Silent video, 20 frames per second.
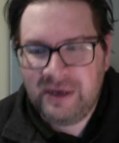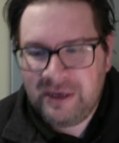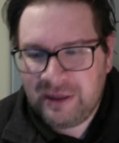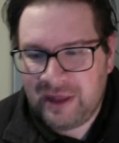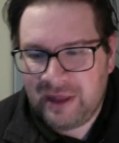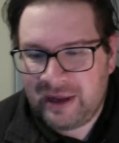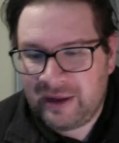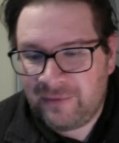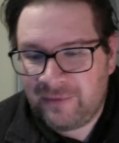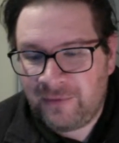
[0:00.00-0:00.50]

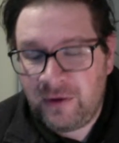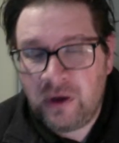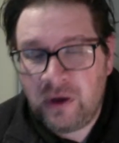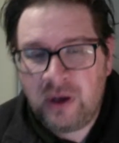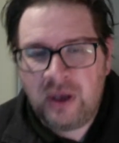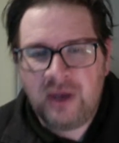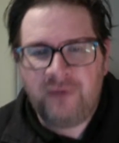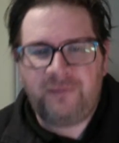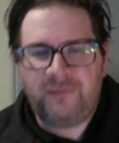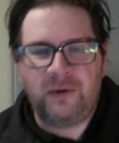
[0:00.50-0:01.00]
If
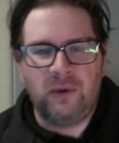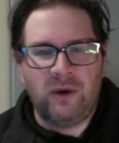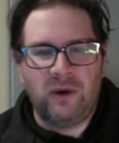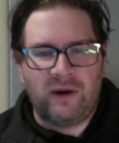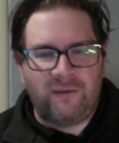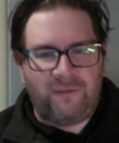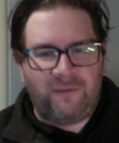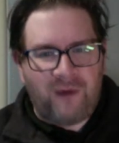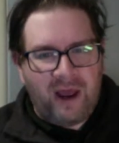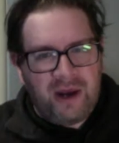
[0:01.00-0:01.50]
you want
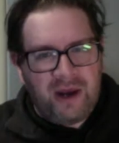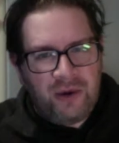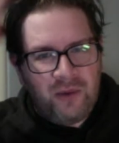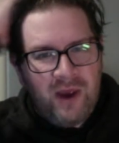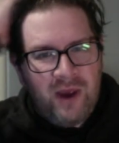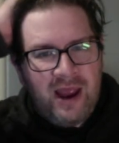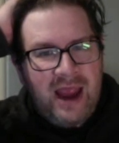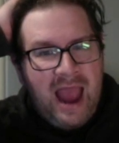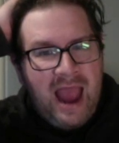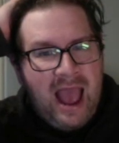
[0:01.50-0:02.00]
to find a
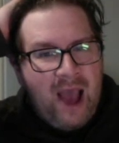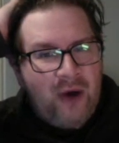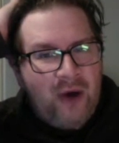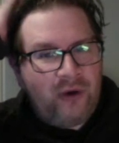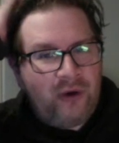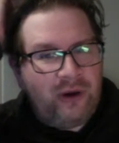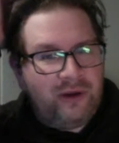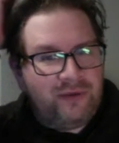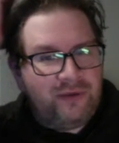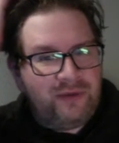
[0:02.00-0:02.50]
way
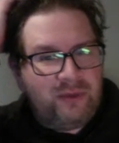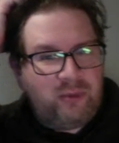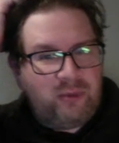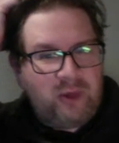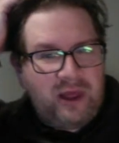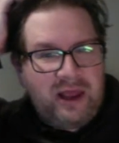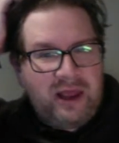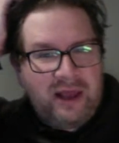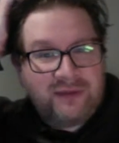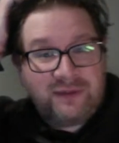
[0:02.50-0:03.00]
out of the
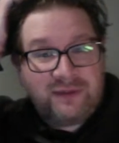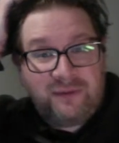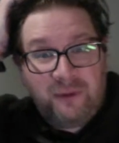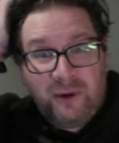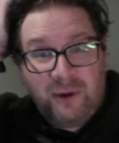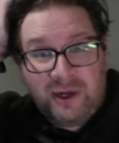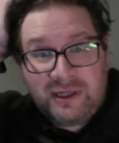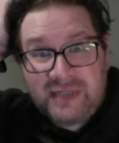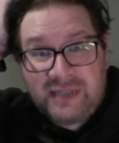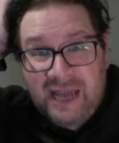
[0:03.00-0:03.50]
playoffs, if you
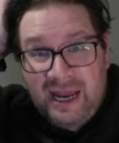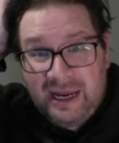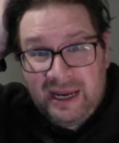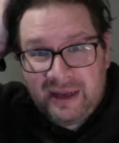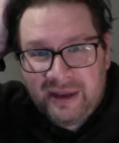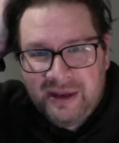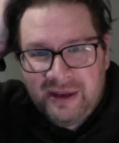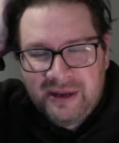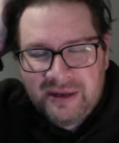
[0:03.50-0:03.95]
want to tank,